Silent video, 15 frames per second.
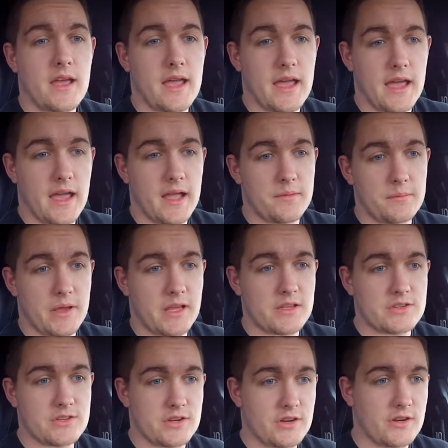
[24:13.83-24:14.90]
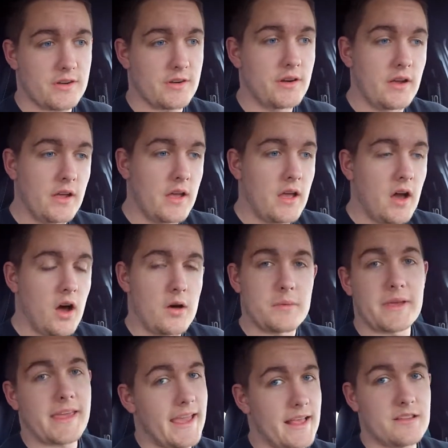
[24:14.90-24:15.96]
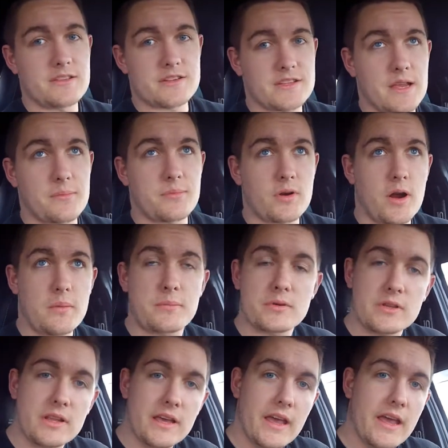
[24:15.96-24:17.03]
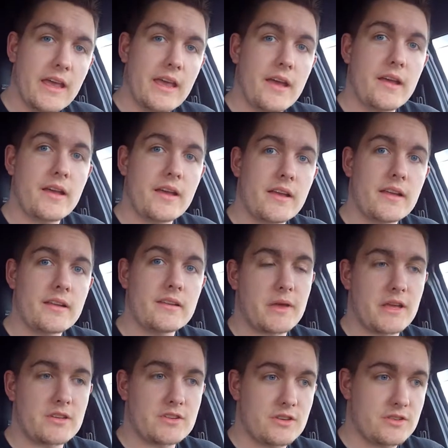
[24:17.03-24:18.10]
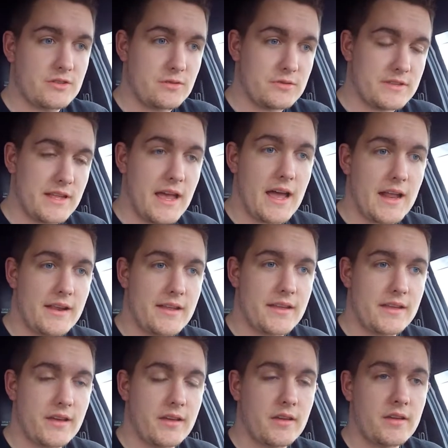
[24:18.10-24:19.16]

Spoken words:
and making sure all my gains are set properly, and making sure there's no static,